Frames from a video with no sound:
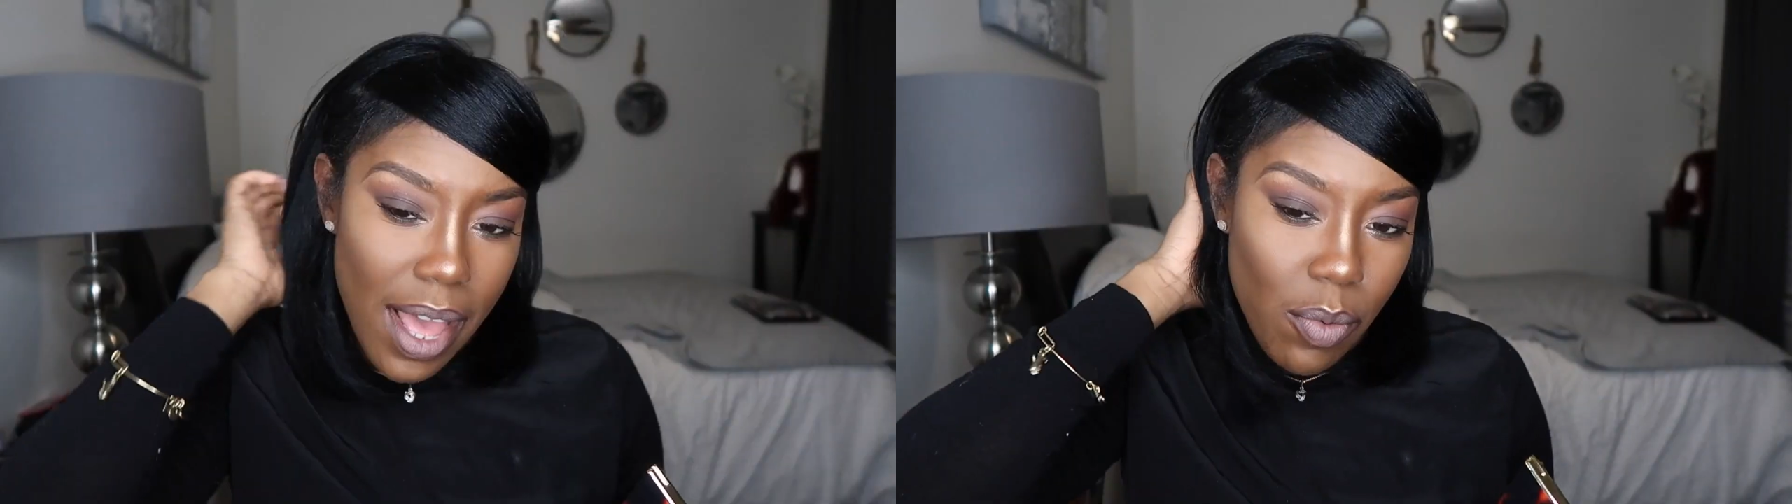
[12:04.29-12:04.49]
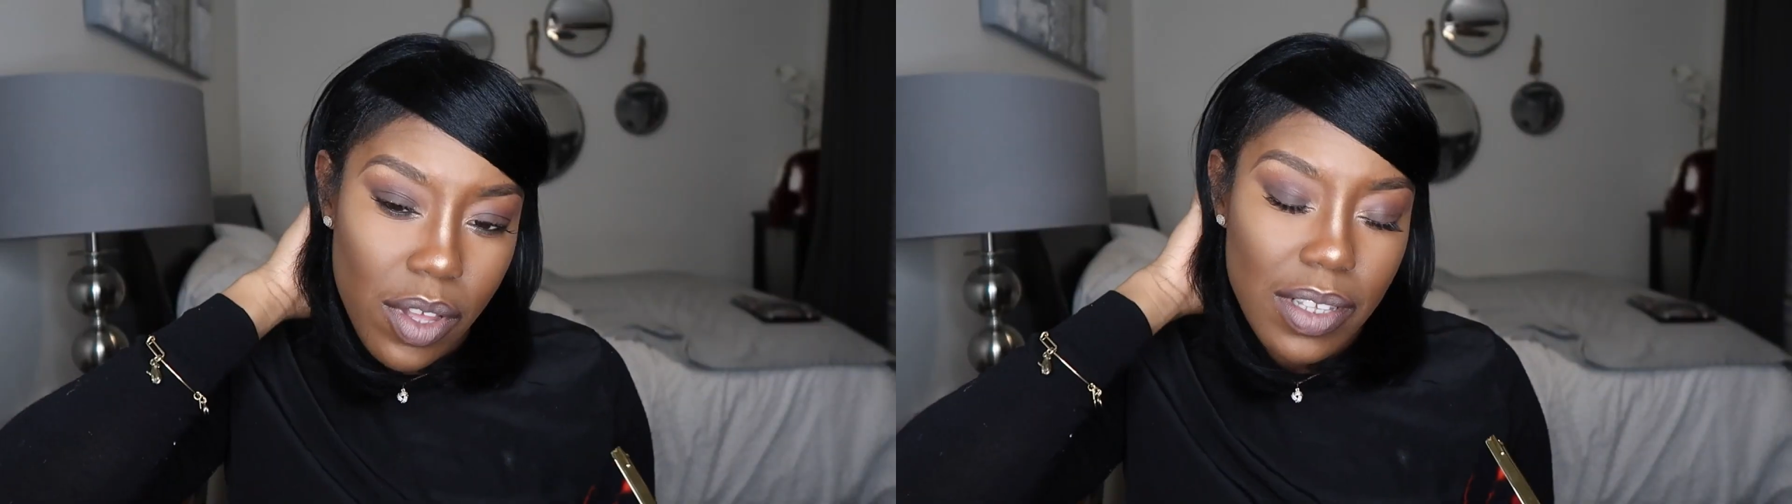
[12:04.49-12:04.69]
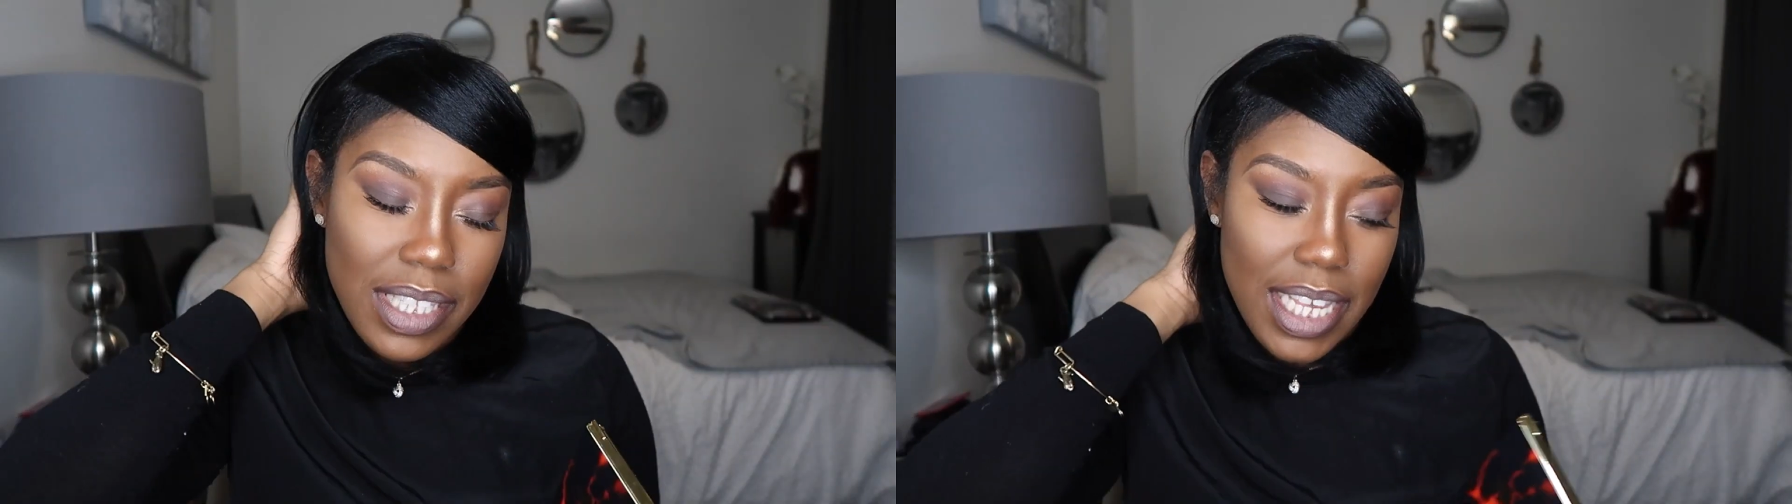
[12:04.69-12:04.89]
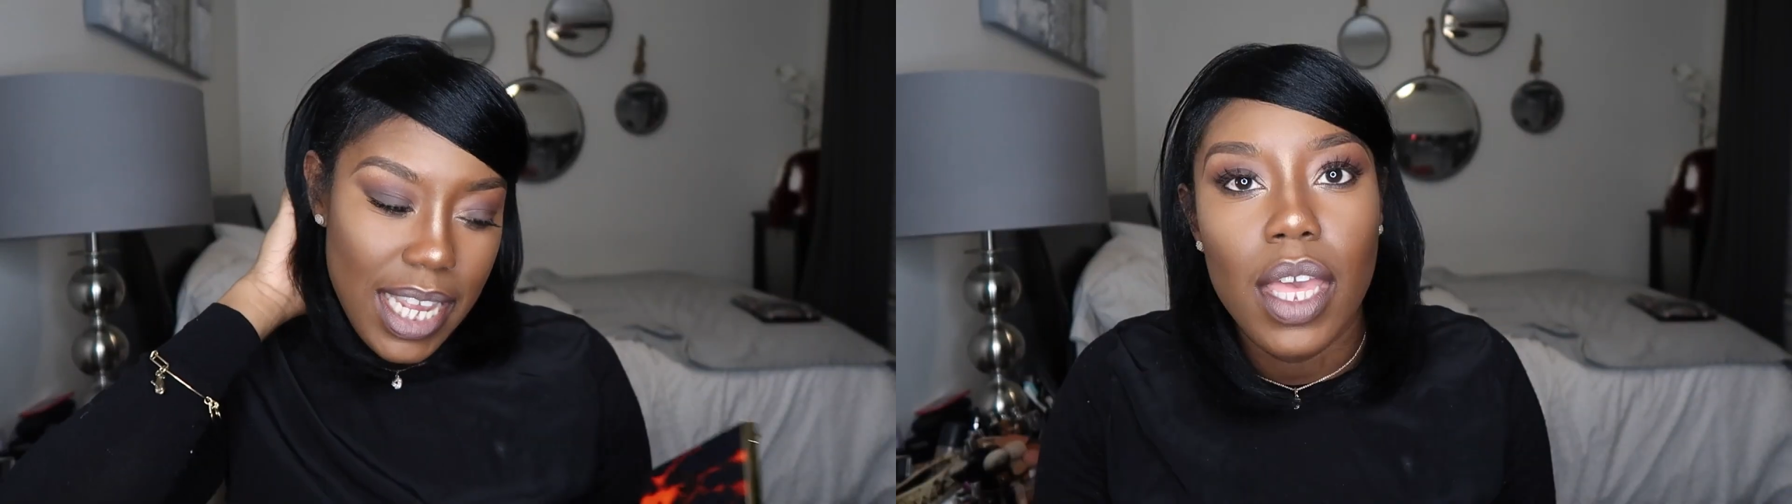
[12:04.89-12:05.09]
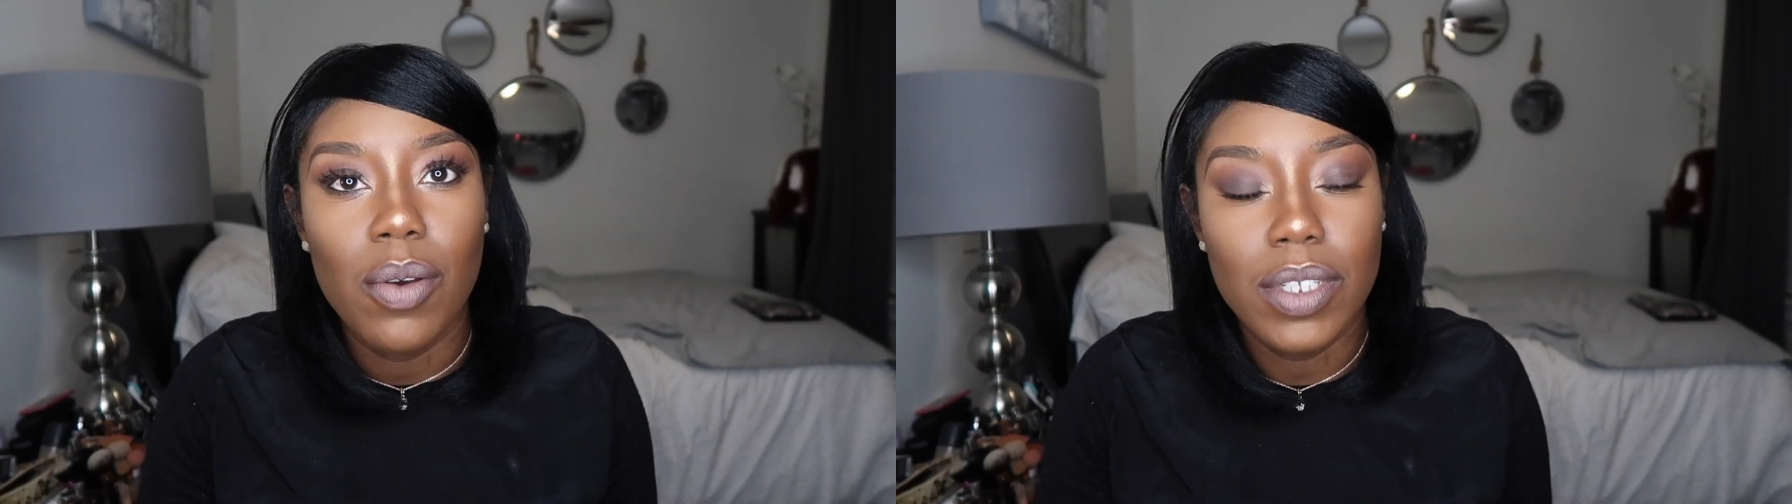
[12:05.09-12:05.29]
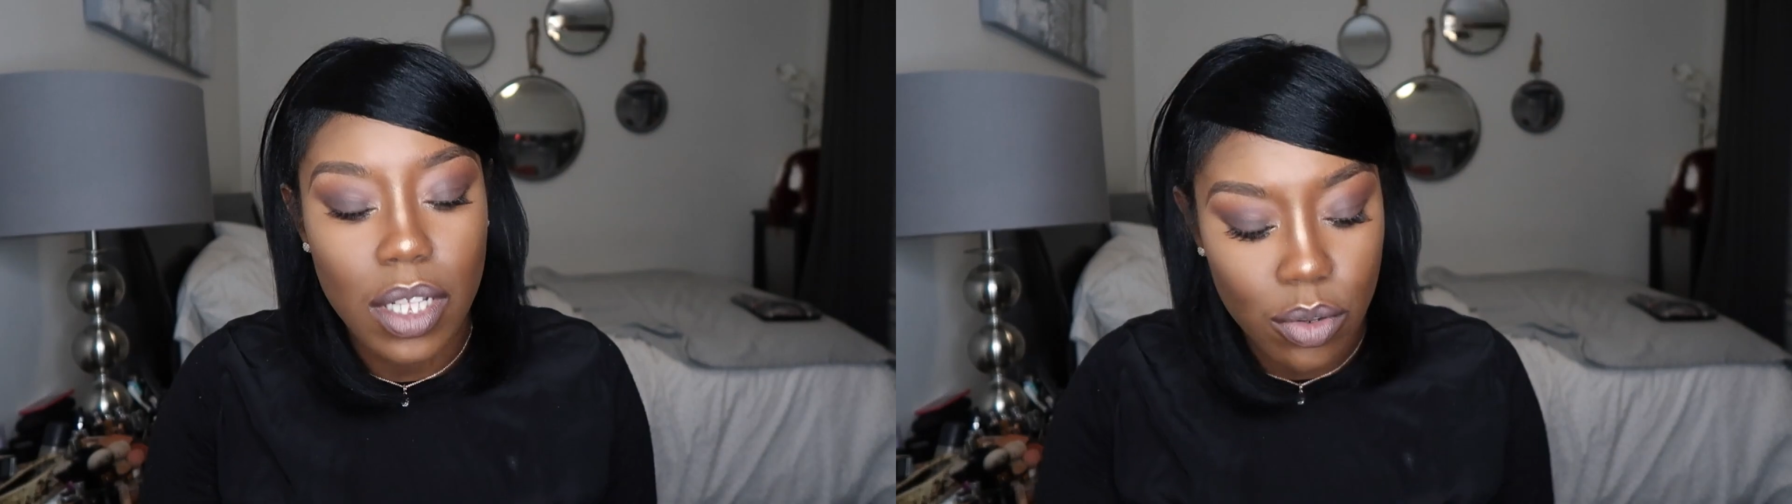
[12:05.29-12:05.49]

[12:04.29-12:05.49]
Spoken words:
I will say it was a